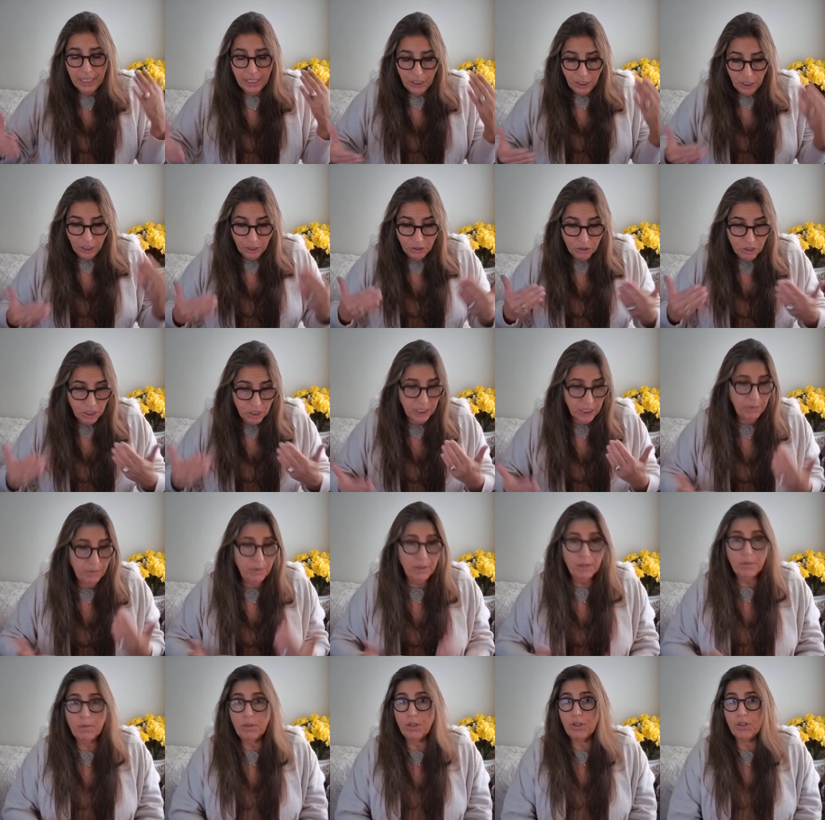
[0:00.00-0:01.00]
usually
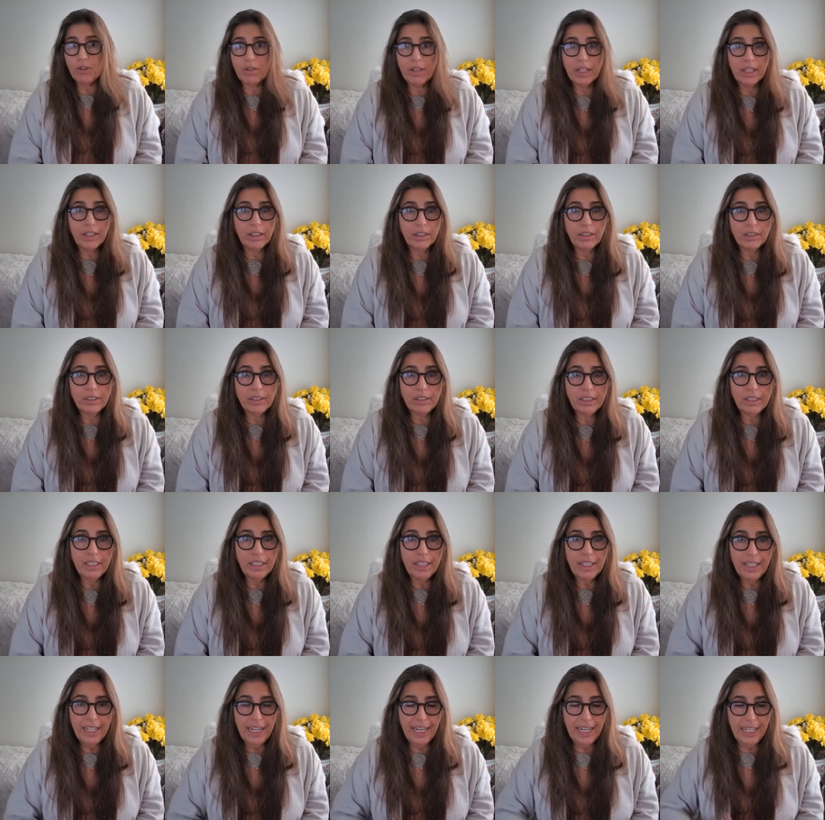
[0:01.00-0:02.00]
when we're triggered,
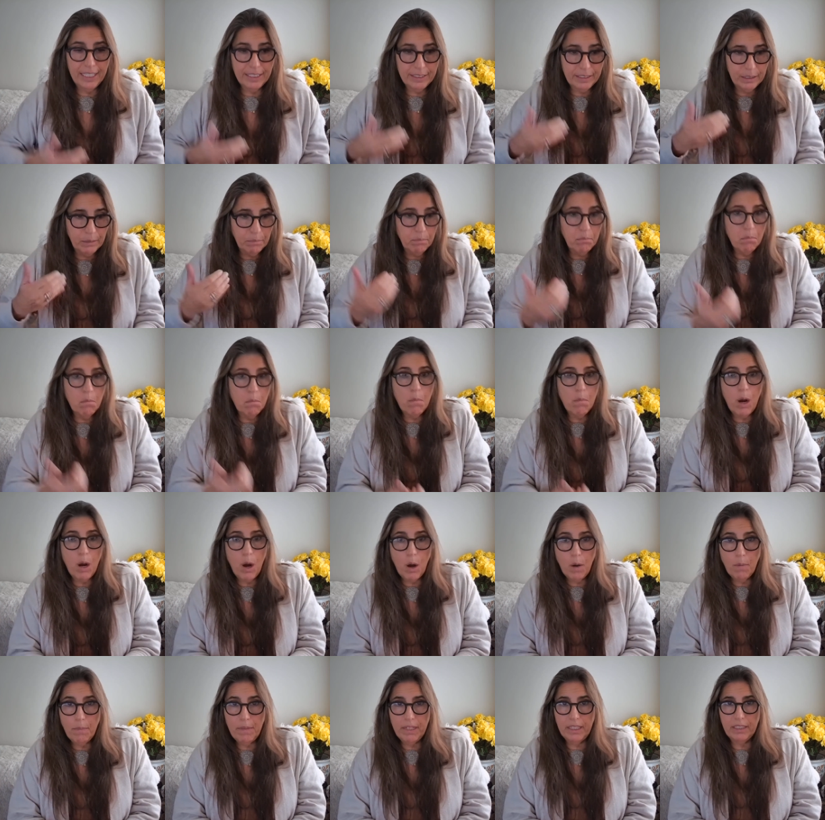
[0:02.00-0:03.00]
it is a
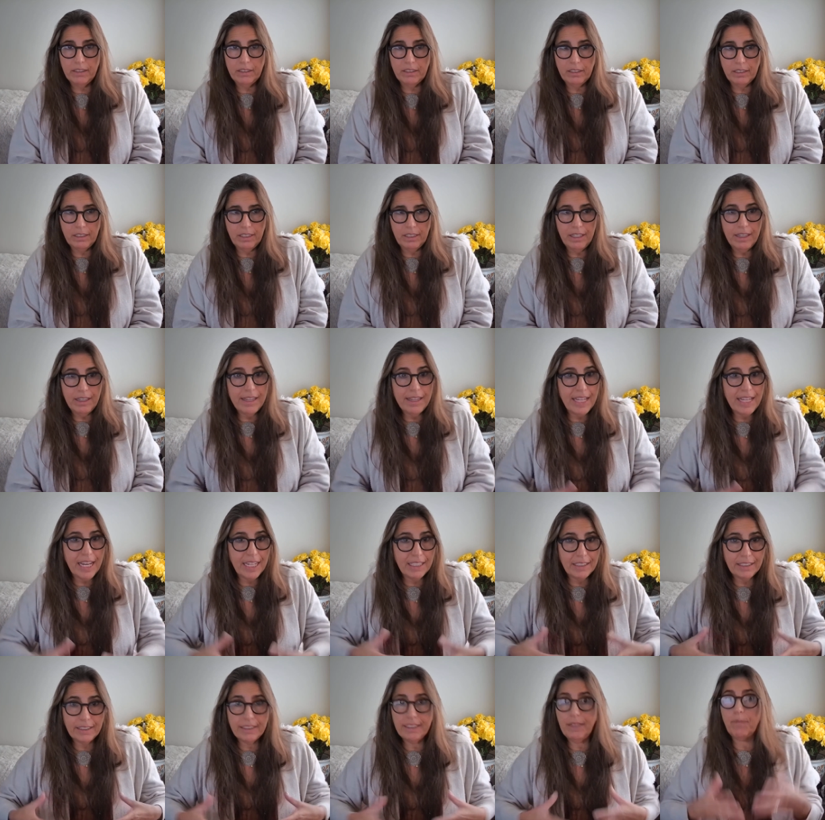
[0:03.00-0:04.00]
moment
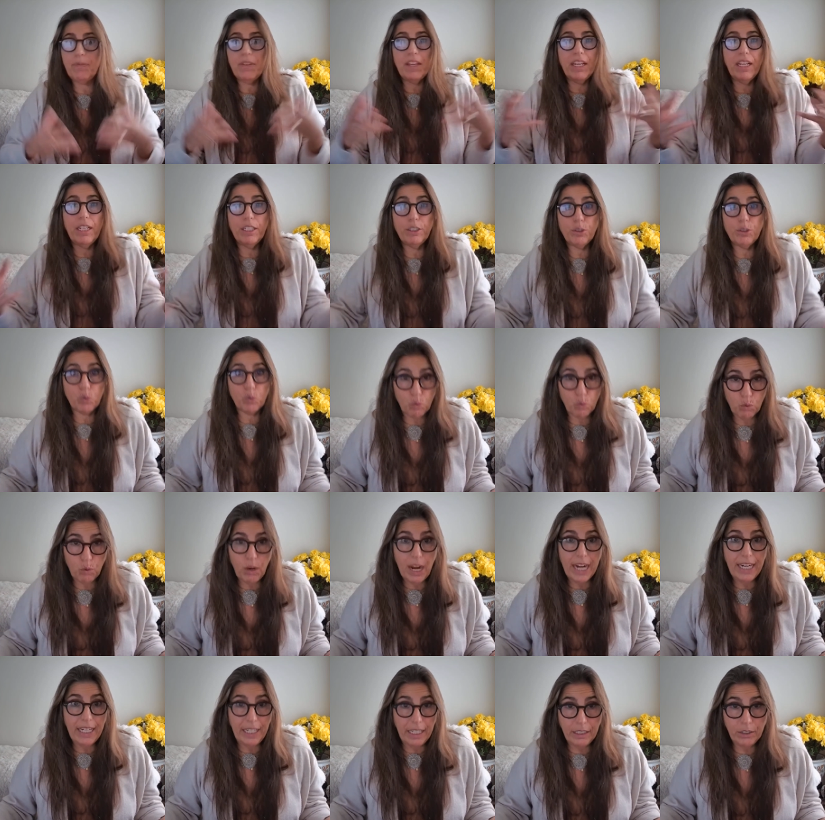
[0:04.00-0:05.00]
that something is
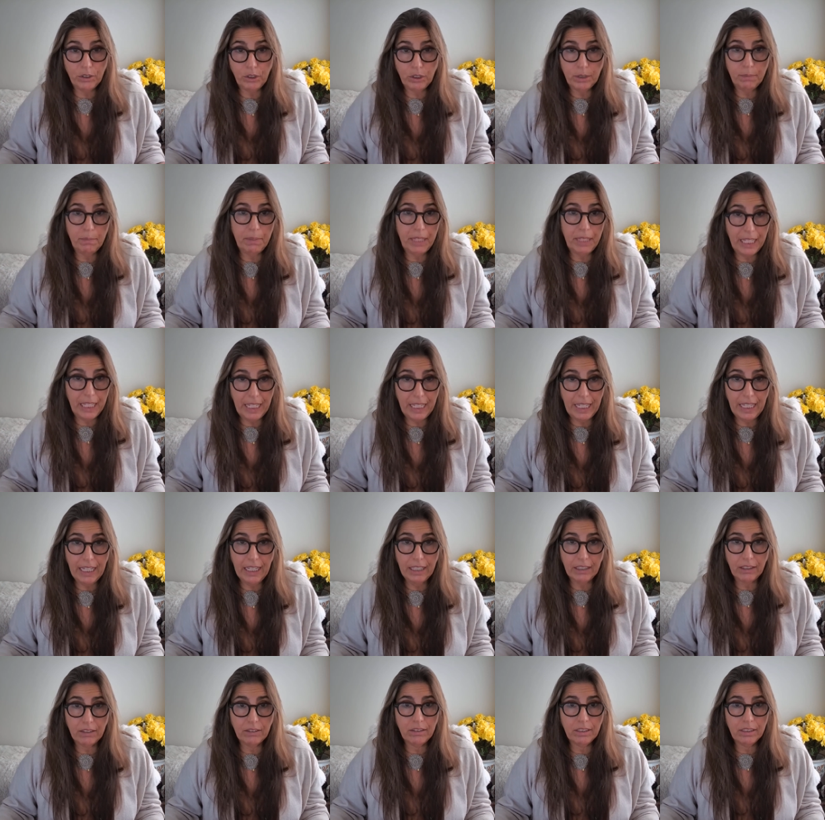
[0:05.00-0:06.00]
ready to be
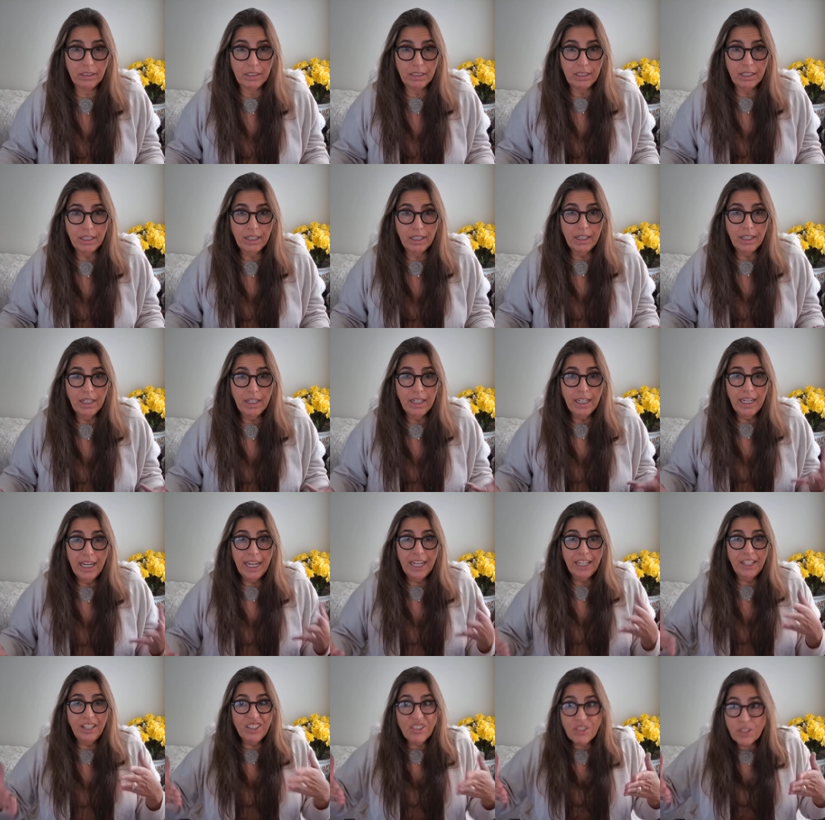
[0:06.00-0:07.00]
healed.
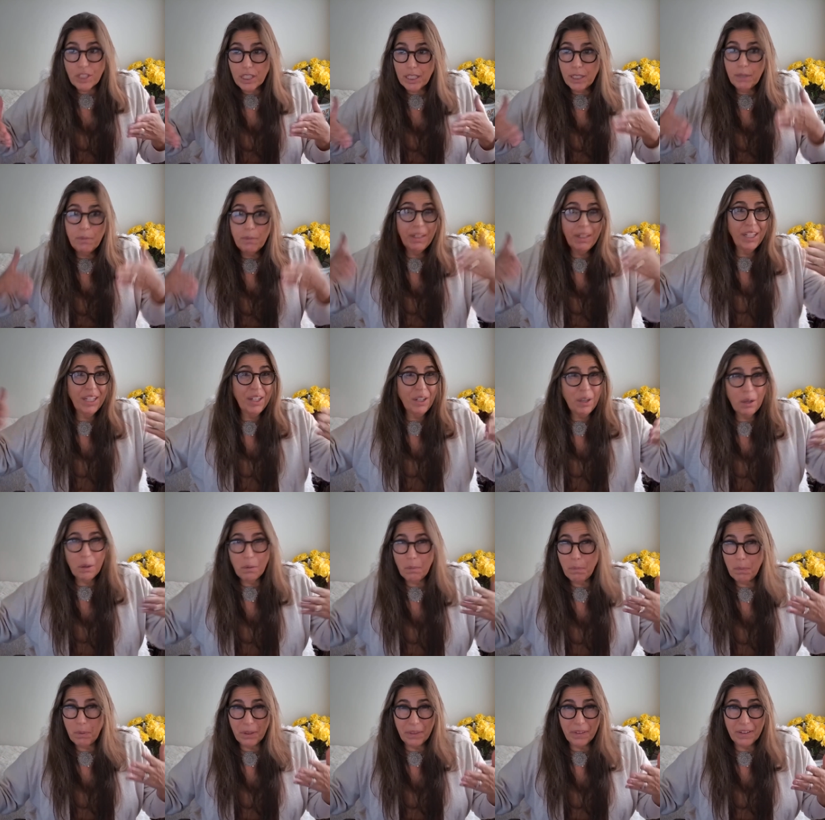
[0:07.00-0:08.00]
And usually we
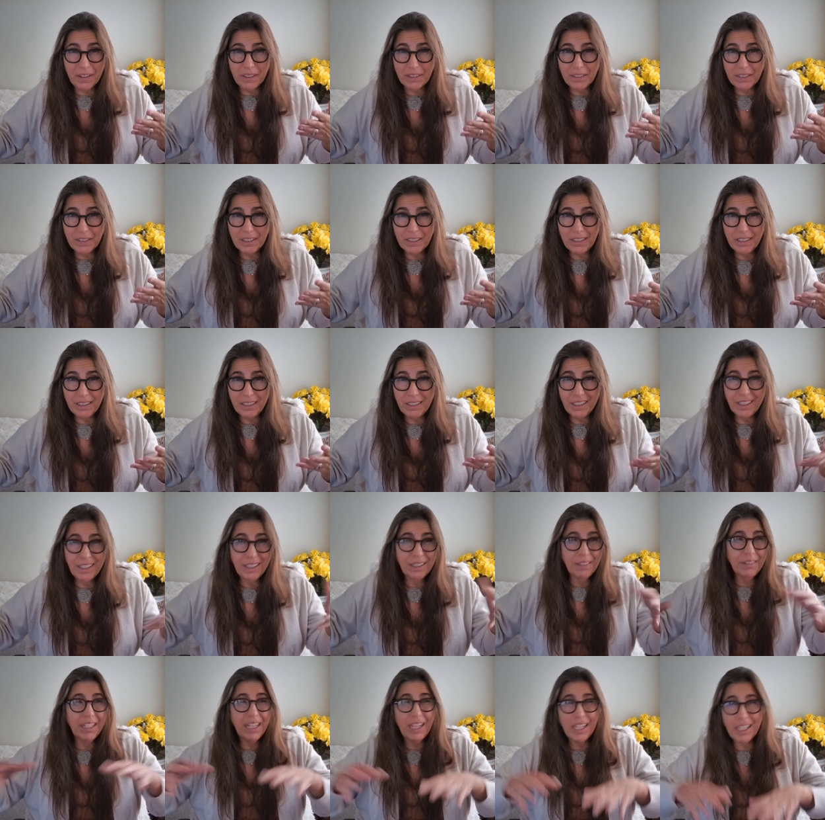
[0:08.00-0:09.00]
cope with it. You know,
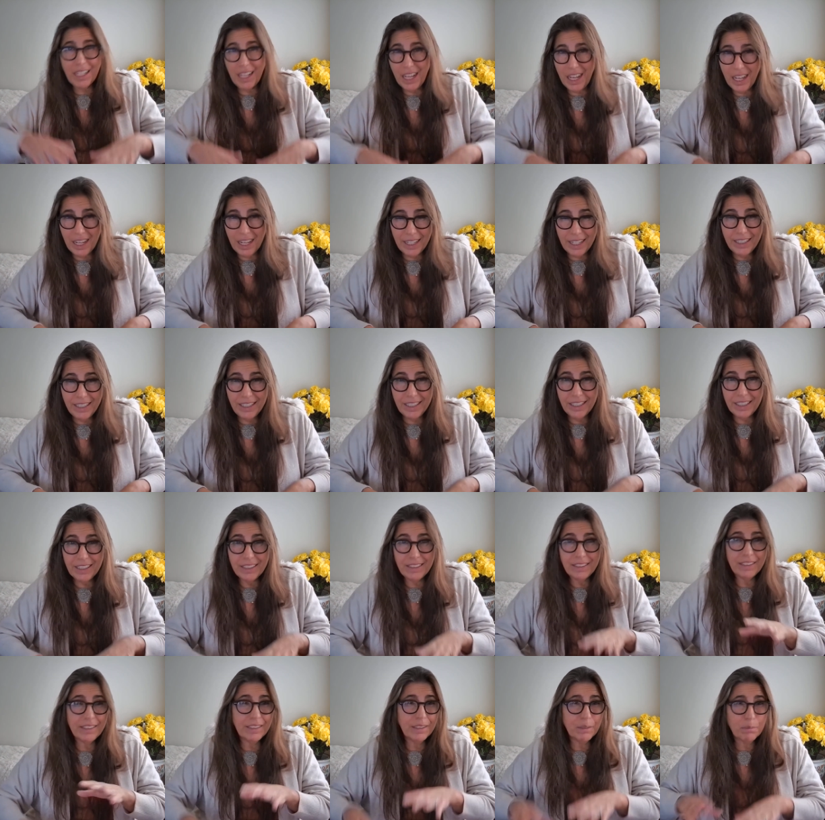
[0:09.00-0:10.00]
we can hide it,
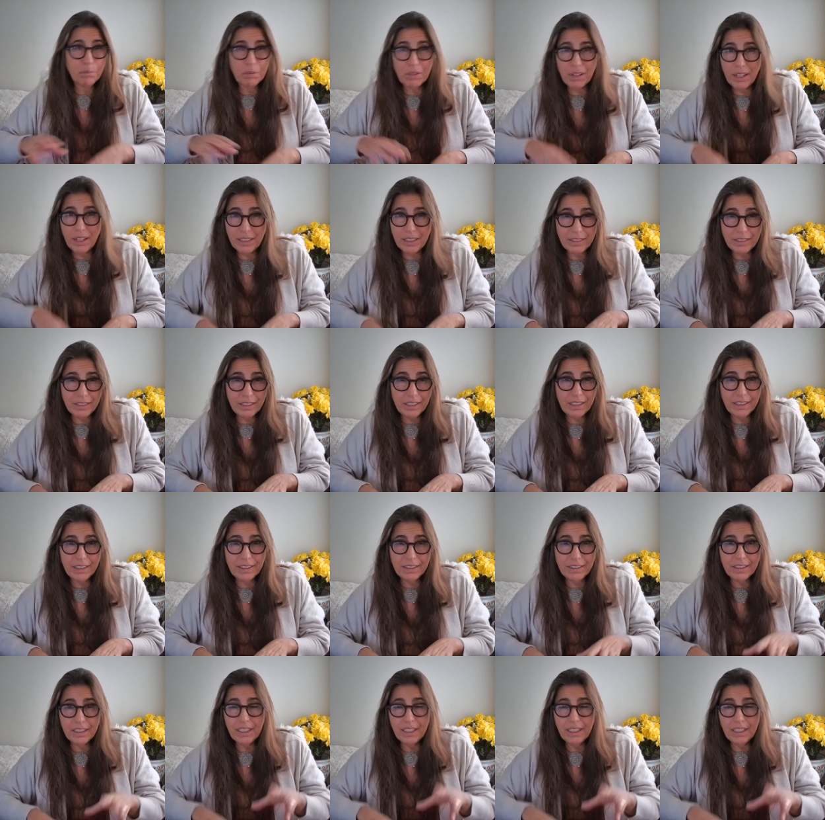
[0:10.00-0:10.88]
suppress it,